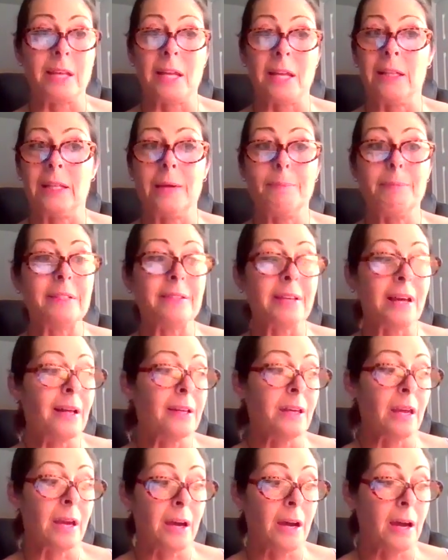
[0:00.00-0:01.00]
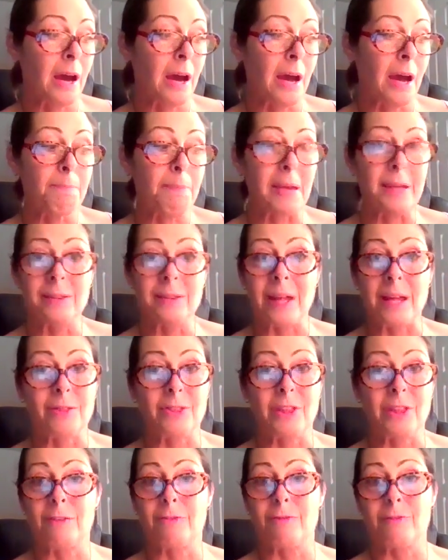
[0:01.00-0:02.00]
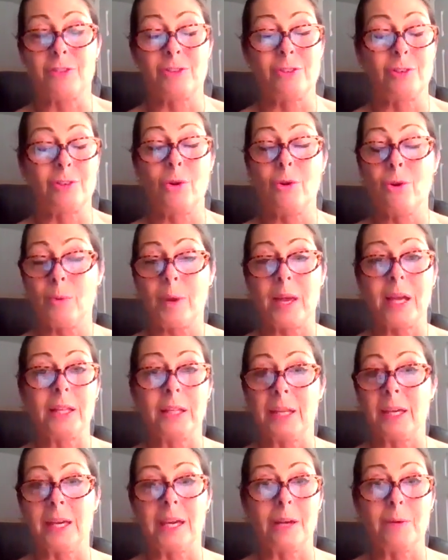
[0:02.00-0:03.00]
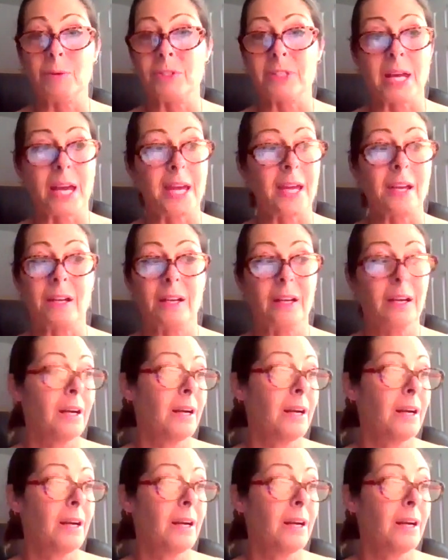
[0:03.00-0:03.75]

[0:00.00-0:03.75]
And let me tell you, I paid that thing so quickly. It was like,